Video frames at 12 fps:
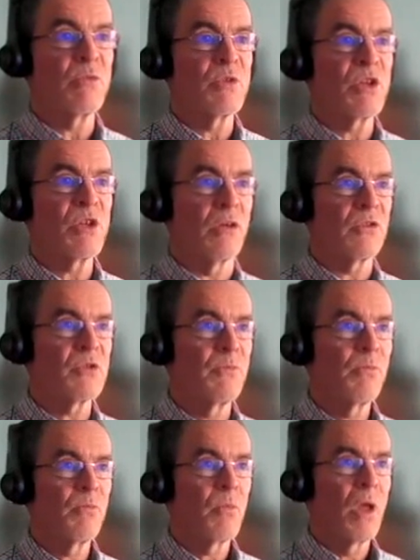of results.
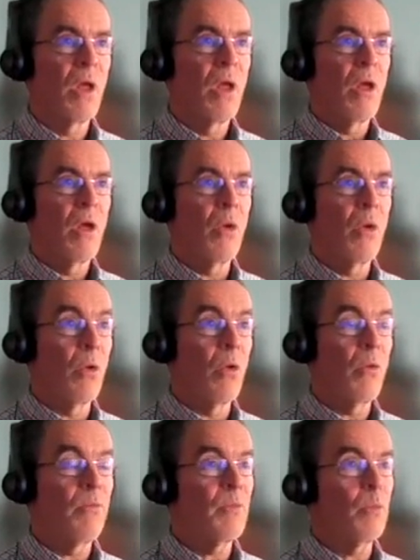
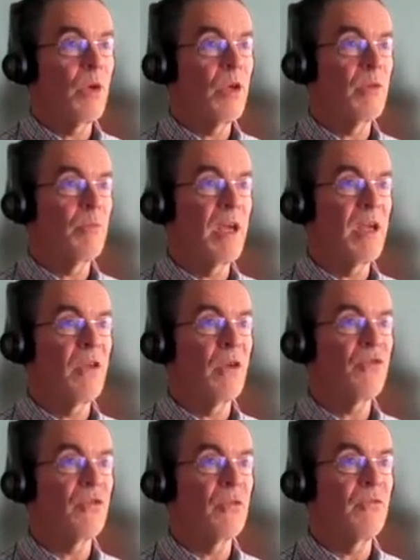Or we could make
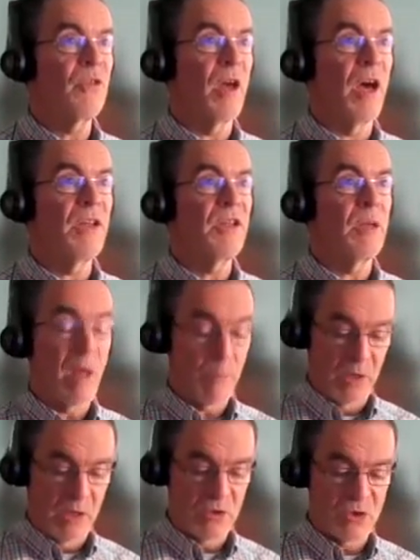use of the ID
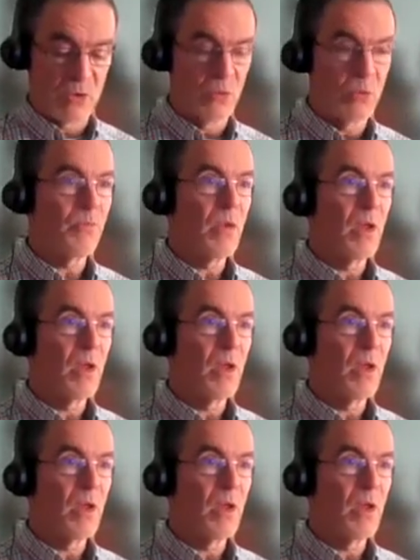mapping tool,